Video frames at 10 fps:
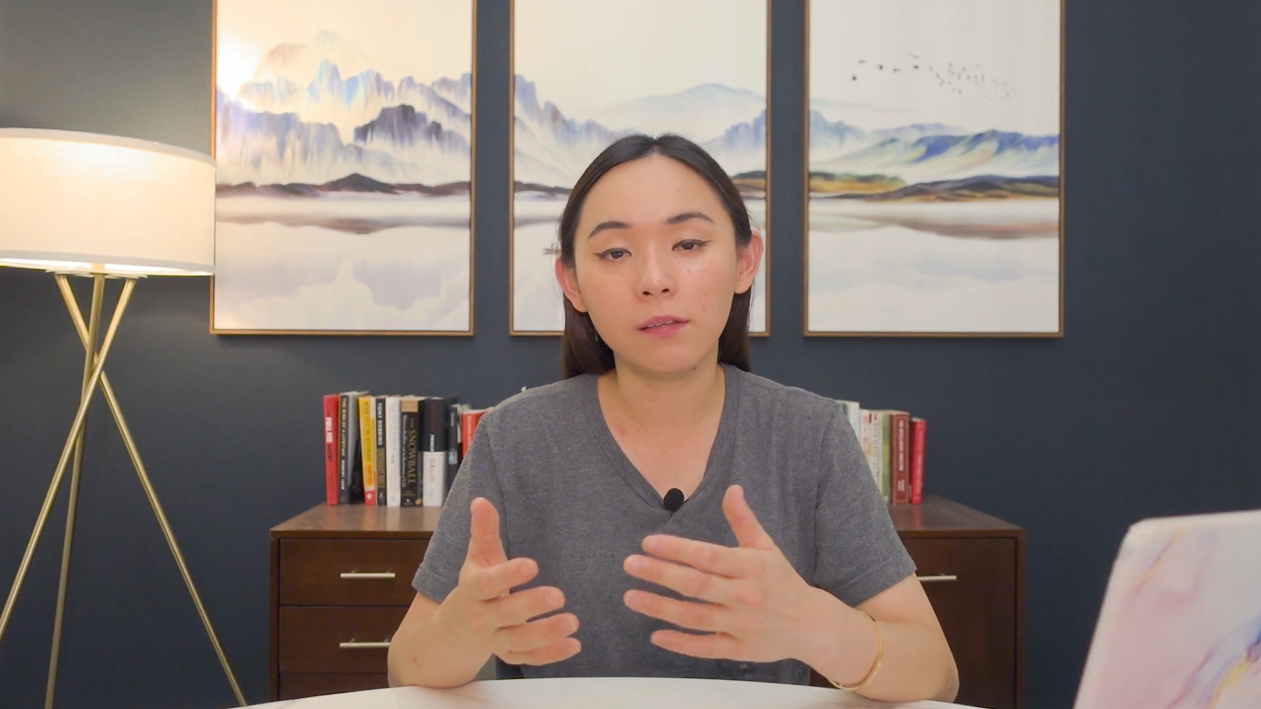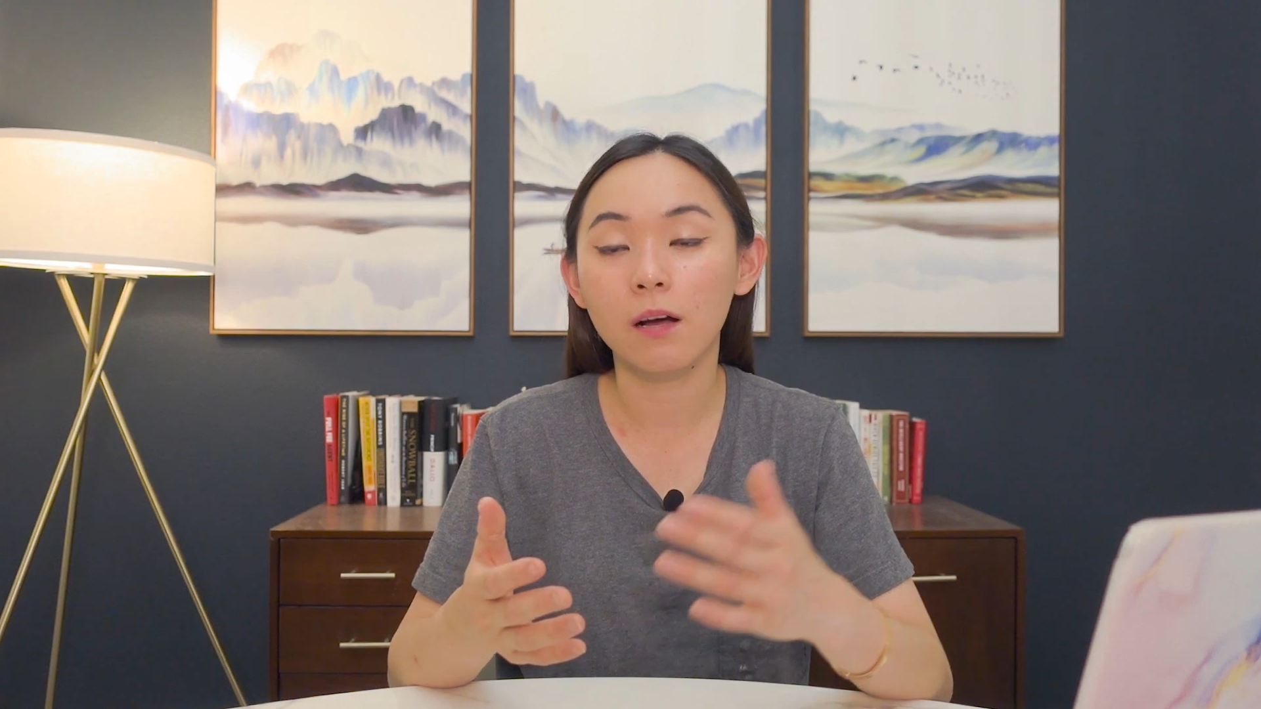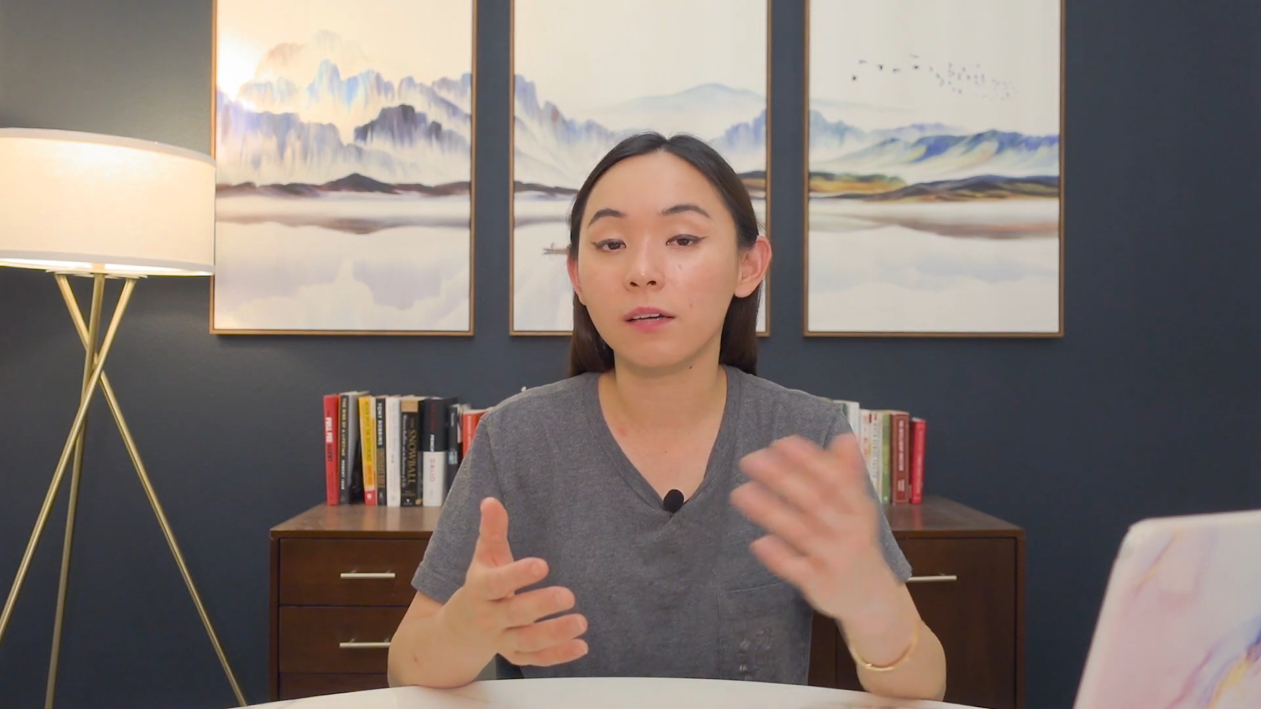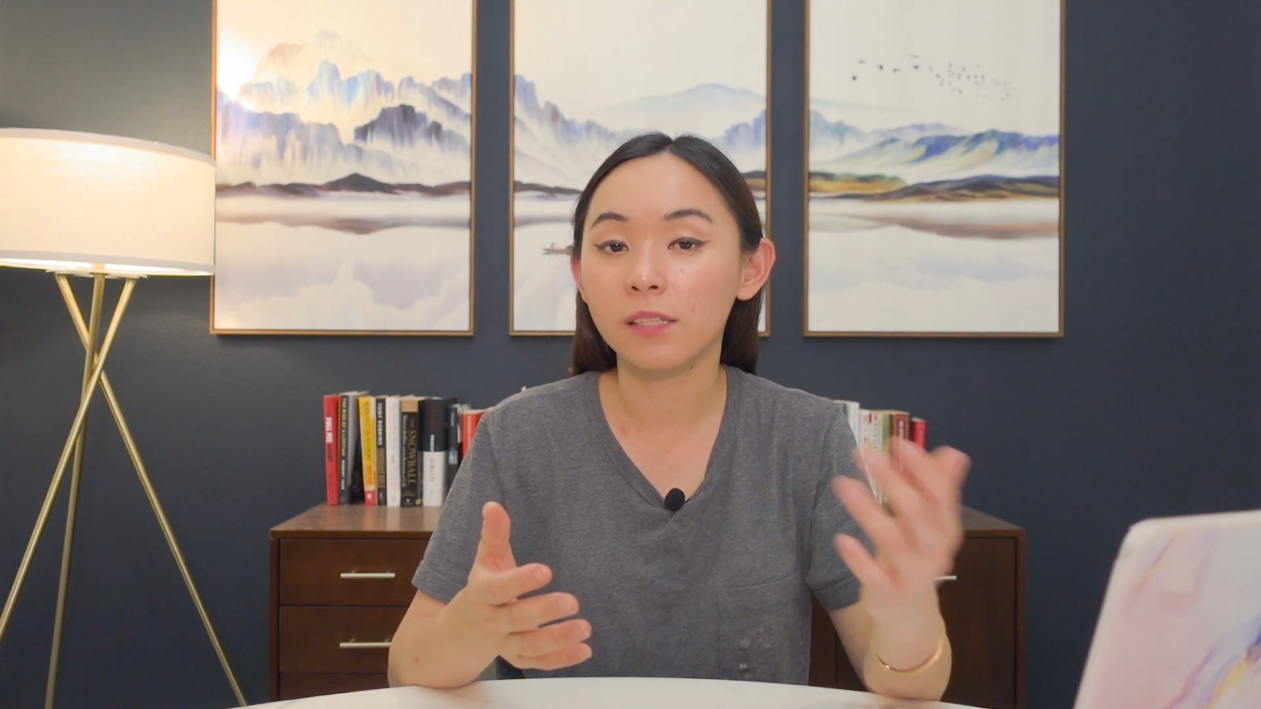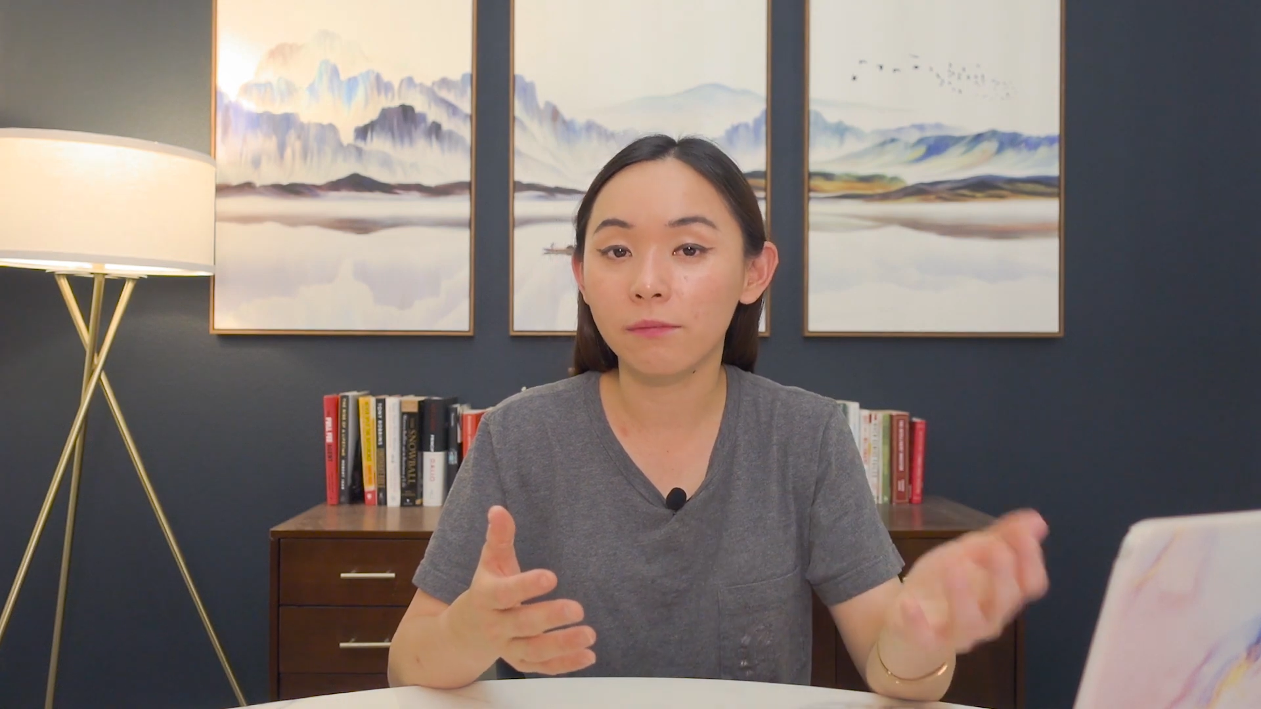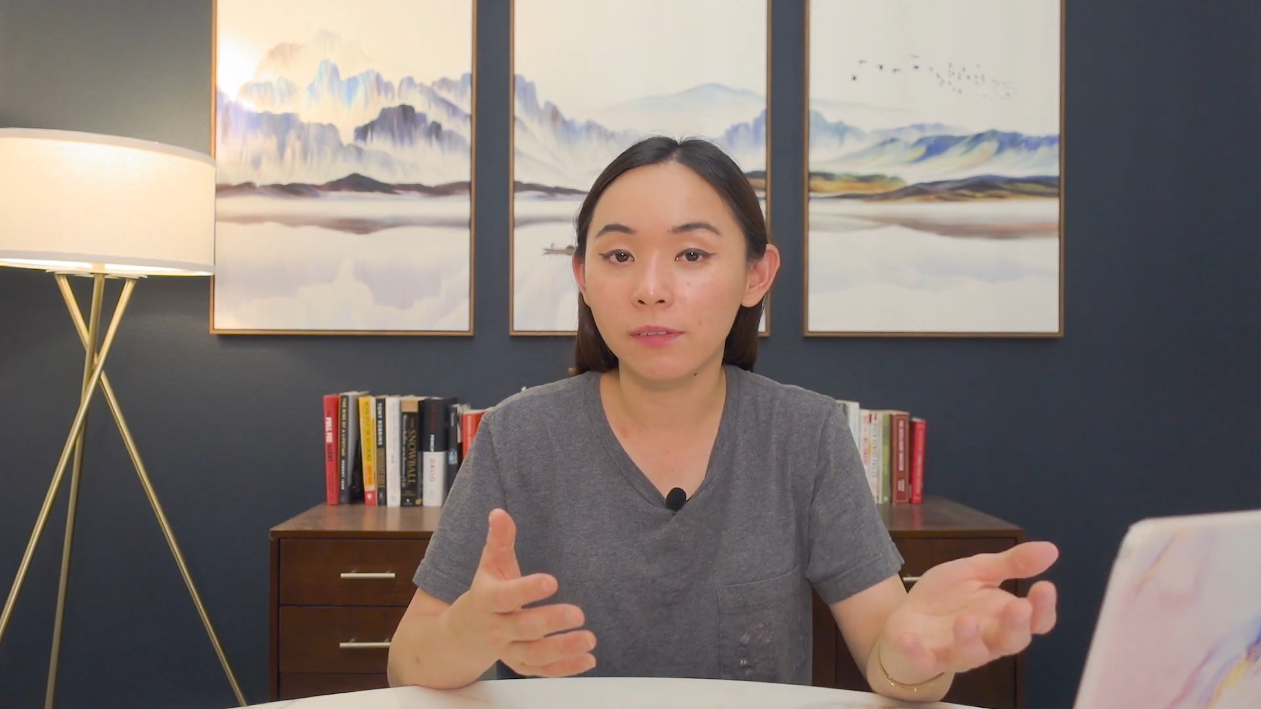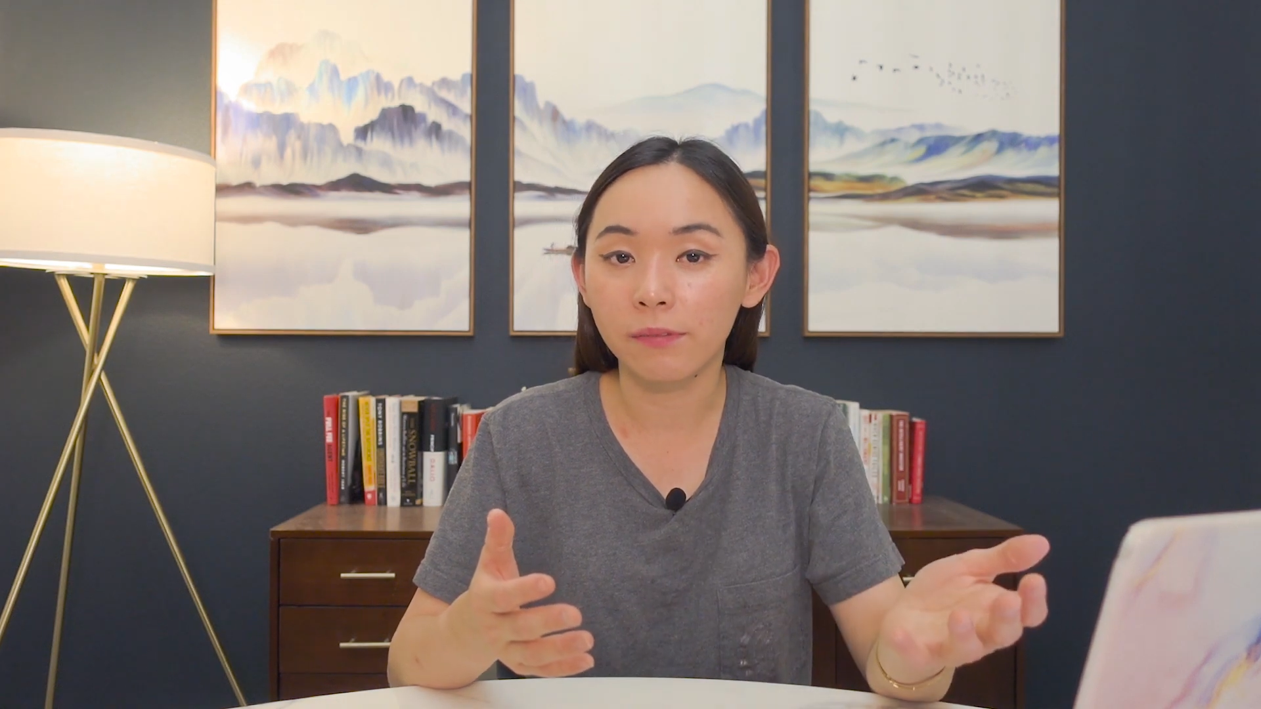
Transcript: the cost of